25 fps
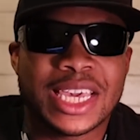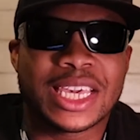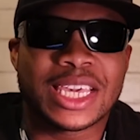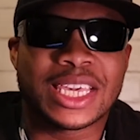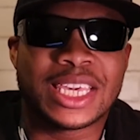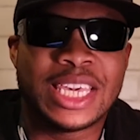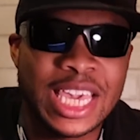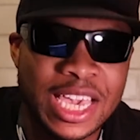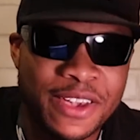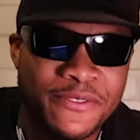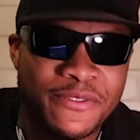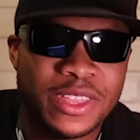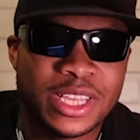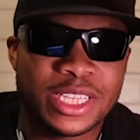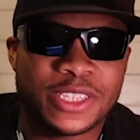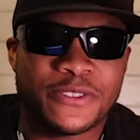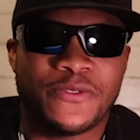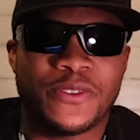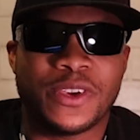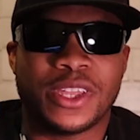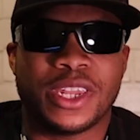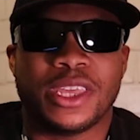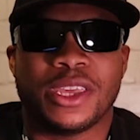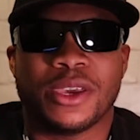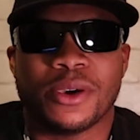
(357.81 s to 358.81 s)
Give this
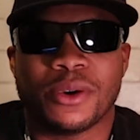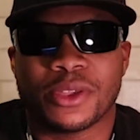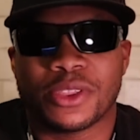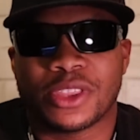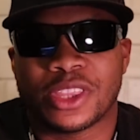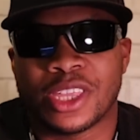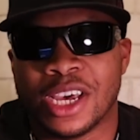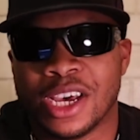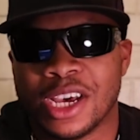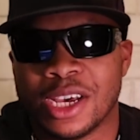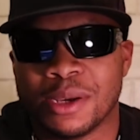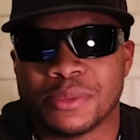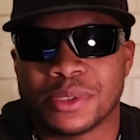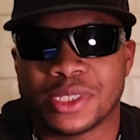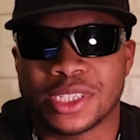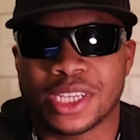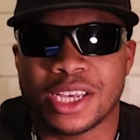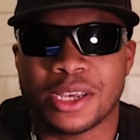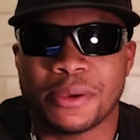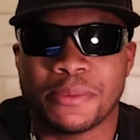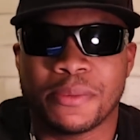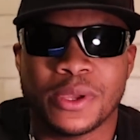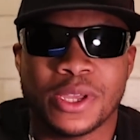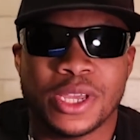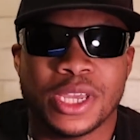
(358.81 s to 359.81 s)
video a thumbs
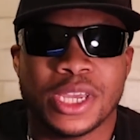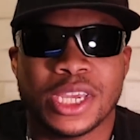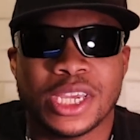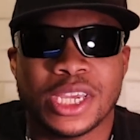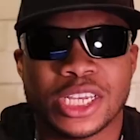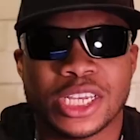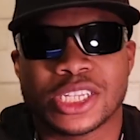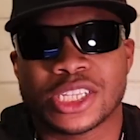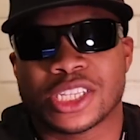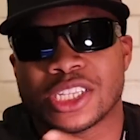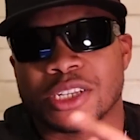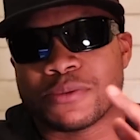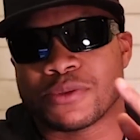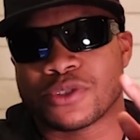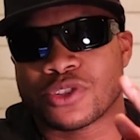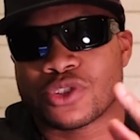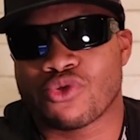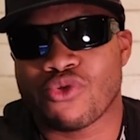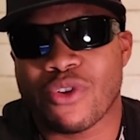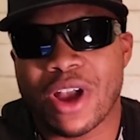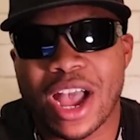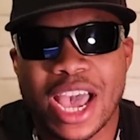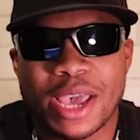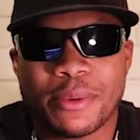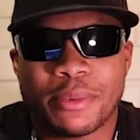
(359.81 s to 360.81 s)
up,
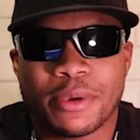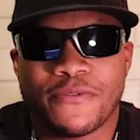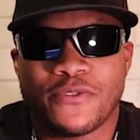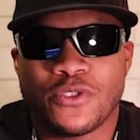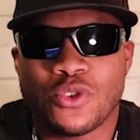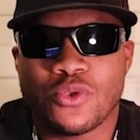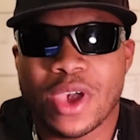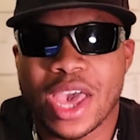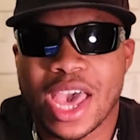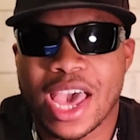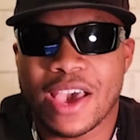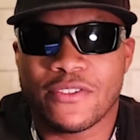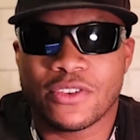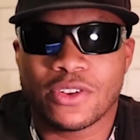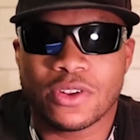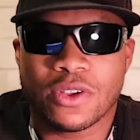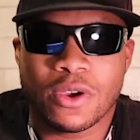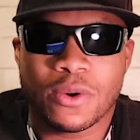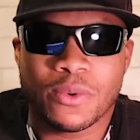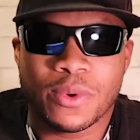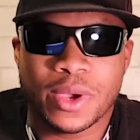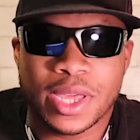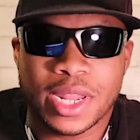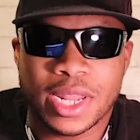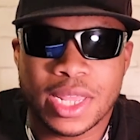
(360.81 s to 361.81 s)
subscribe if you haven't
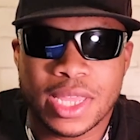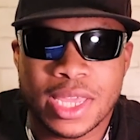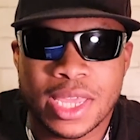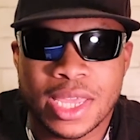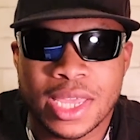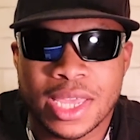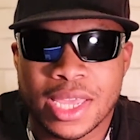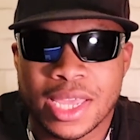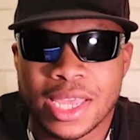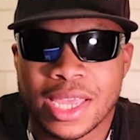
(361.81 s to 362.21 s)
already,